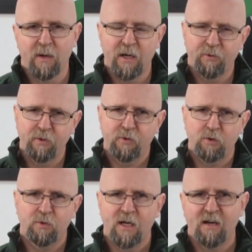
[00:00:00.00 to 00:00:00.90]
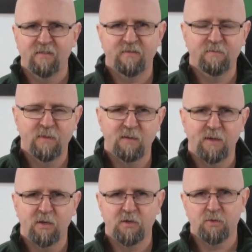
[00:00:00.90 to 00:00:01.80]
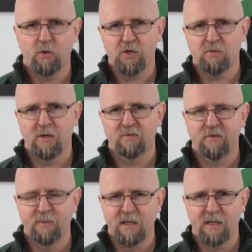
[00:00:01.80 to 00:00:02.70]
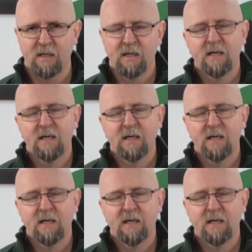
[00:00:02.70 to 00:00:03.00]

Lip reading: and around 2.5 millimeters works well for me.